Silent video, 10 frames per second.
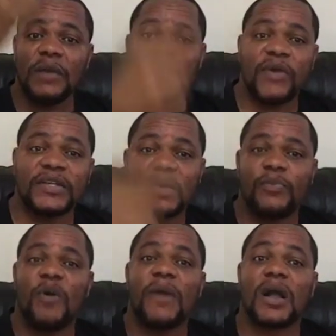I will
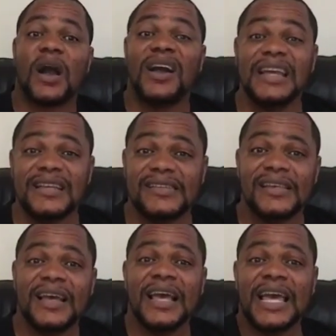impress upon my
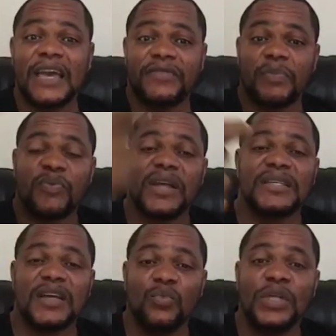colleagues, if
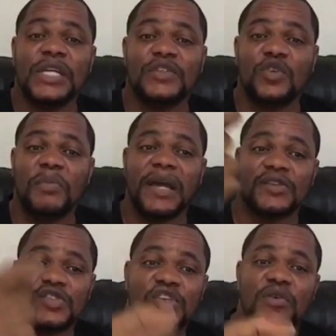the president wishes
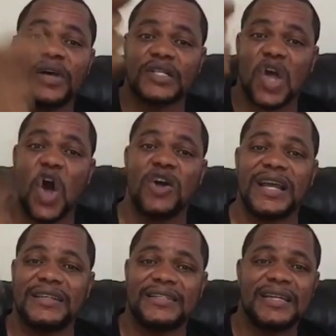to make a
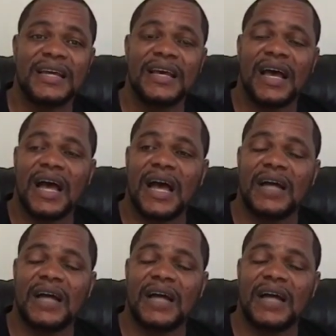serious, honest,